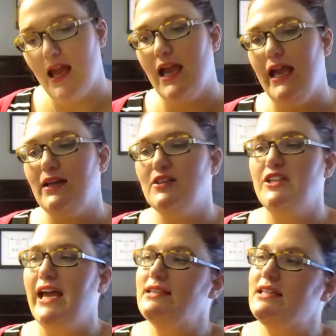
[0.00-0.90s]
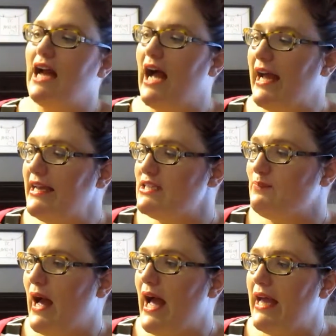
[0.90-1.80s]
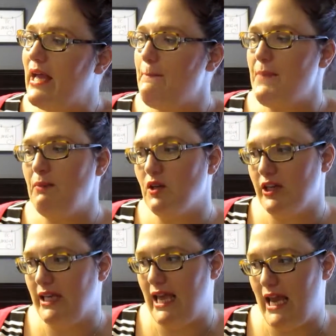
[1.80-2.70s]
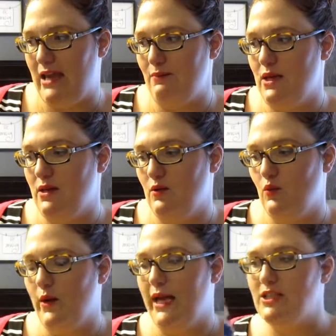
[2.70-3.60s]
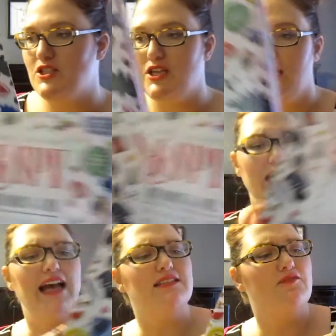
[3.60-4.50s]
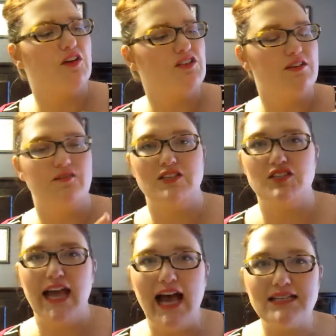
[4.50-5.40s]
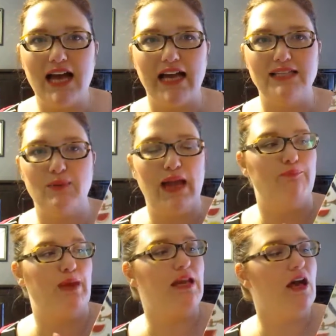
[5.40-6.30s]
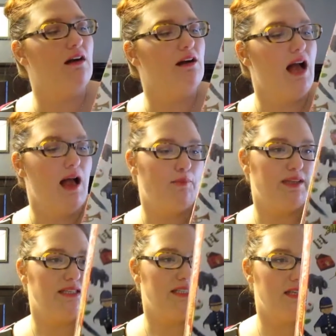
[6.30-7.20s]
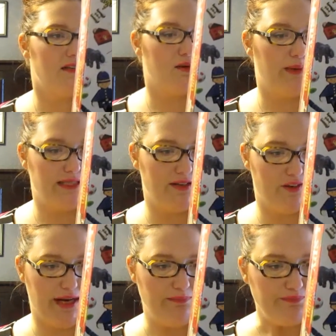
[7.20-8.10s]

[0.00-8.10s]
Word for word: And she has an I Spy memory game, which she has a version of this. She has I Spy Bingo, but this is a little bit different